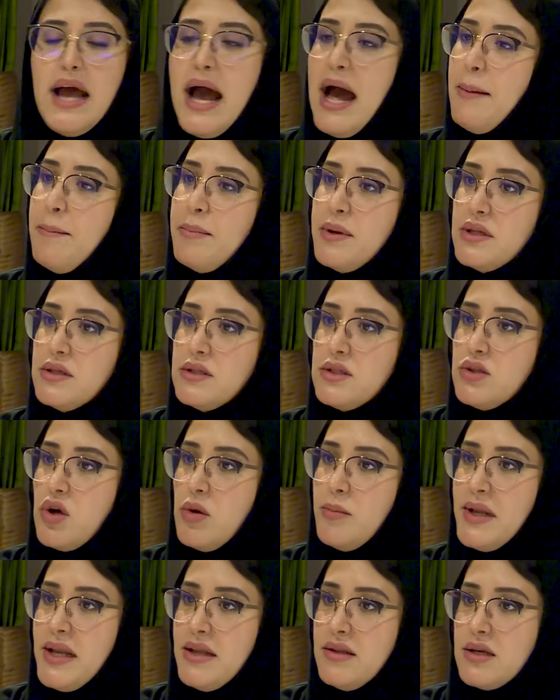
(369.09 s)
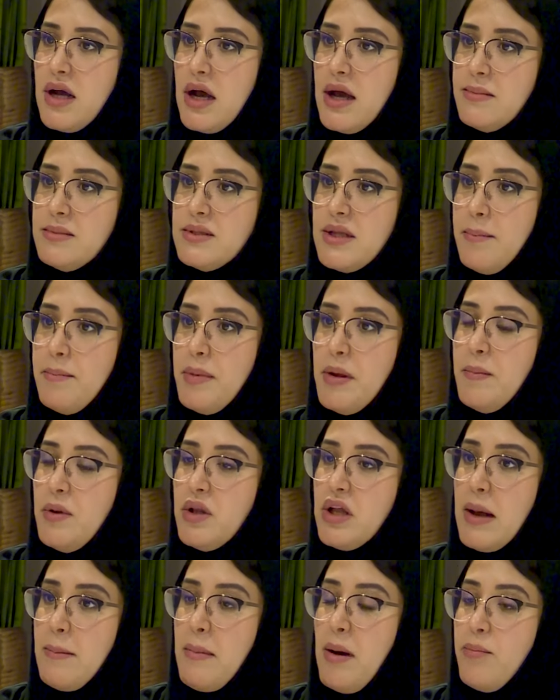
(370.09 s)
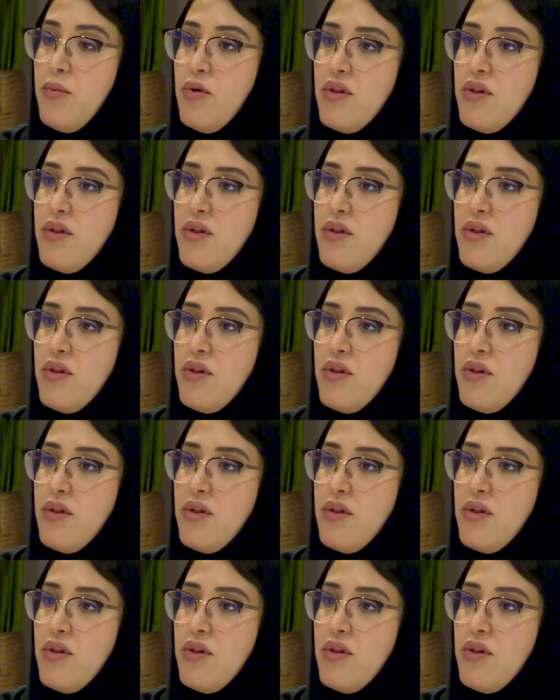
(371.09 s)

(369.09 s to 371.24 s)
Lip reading: happens so many times that people come up